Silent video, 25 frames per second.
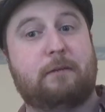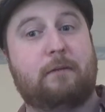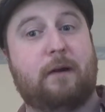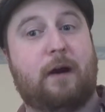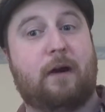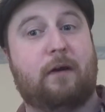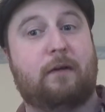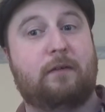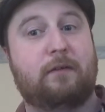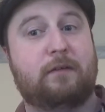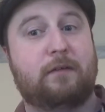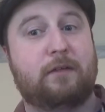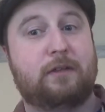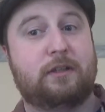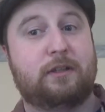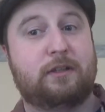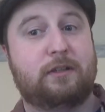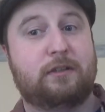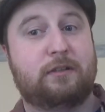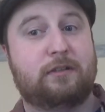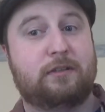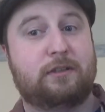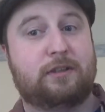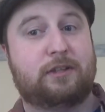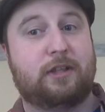well,
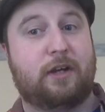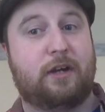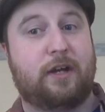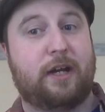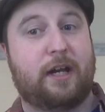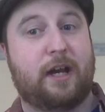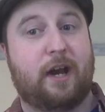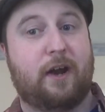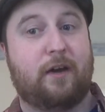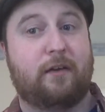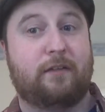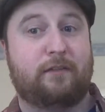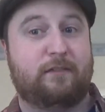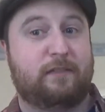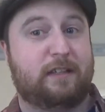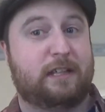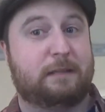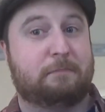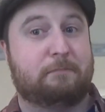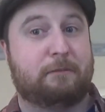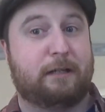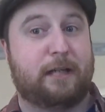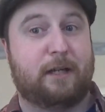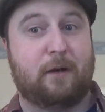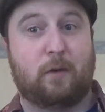so, you know,
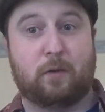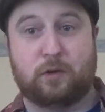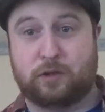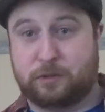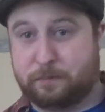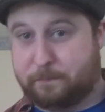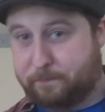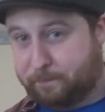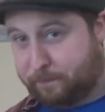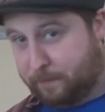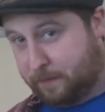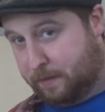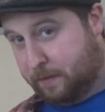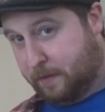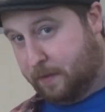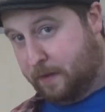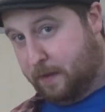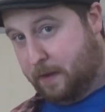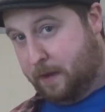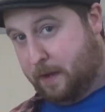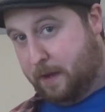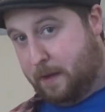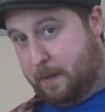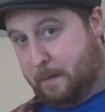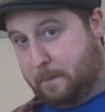he's pretty awesome.
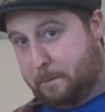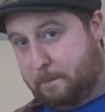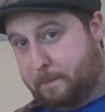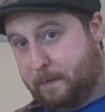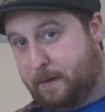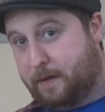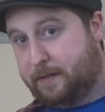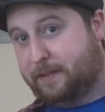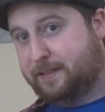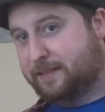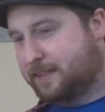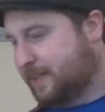But